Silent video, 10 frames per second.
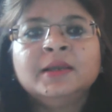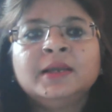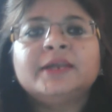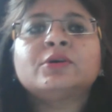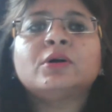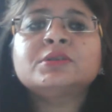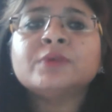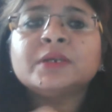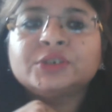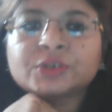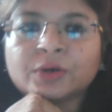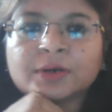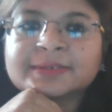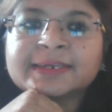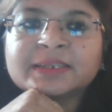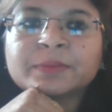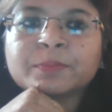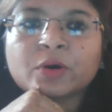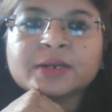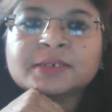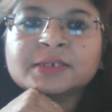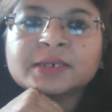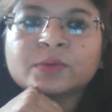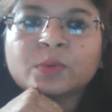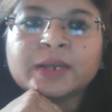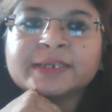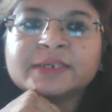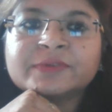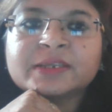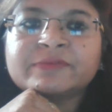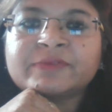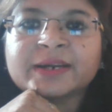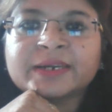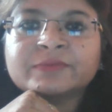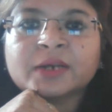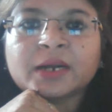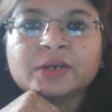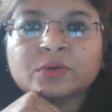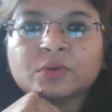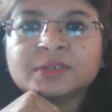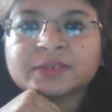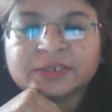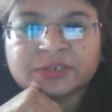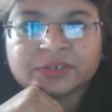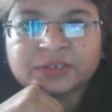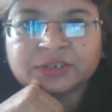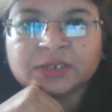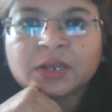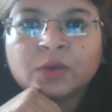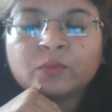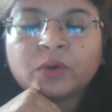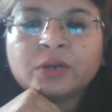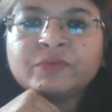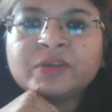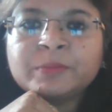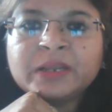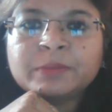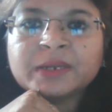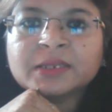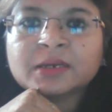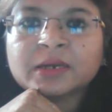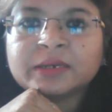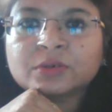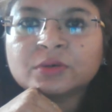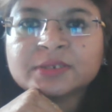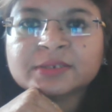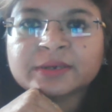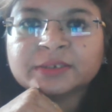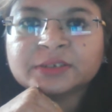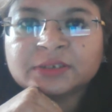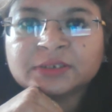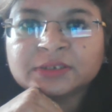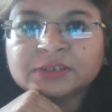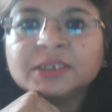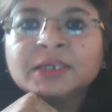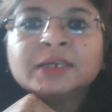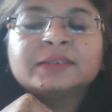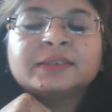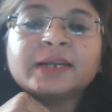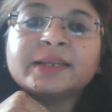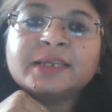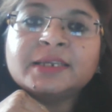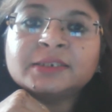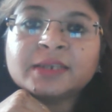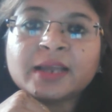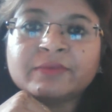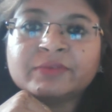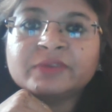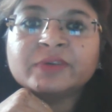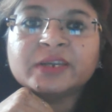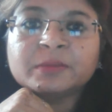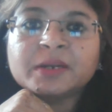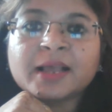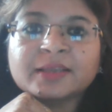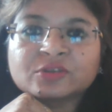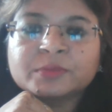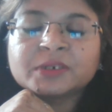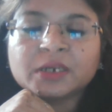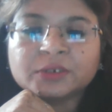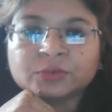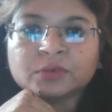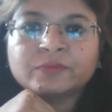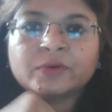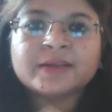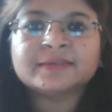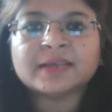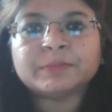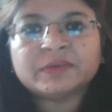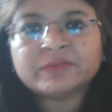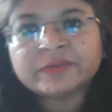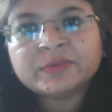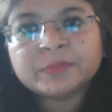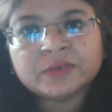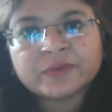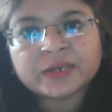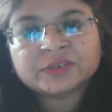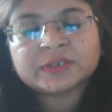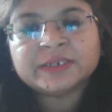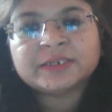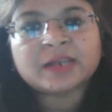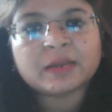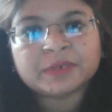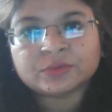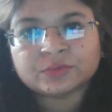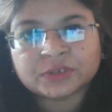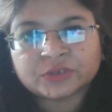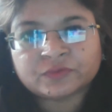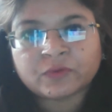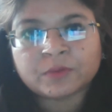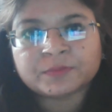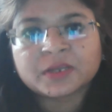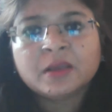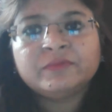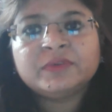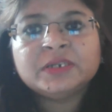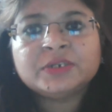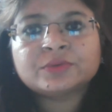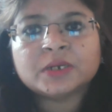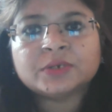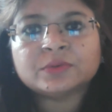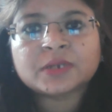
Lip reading: It also ensures that the product quality with effective control strategy. What do we mean by the control strategy? strategy that each and every variable has to be controlled. For example, when we manufacture any tablet dosage forms, we need to control the